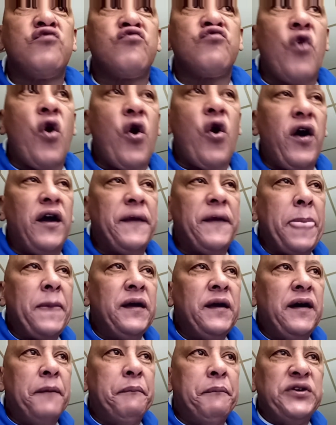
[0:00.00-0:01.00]
raw.
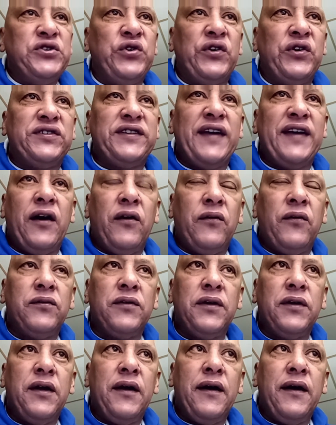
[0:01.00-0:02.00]
You could tell
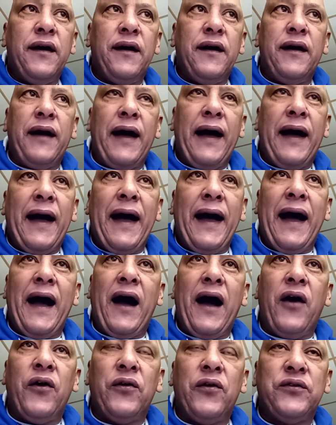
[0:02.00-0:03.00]

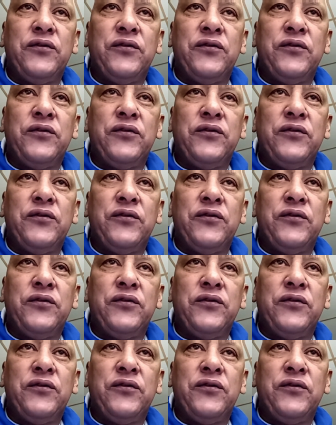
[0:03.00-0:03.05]
how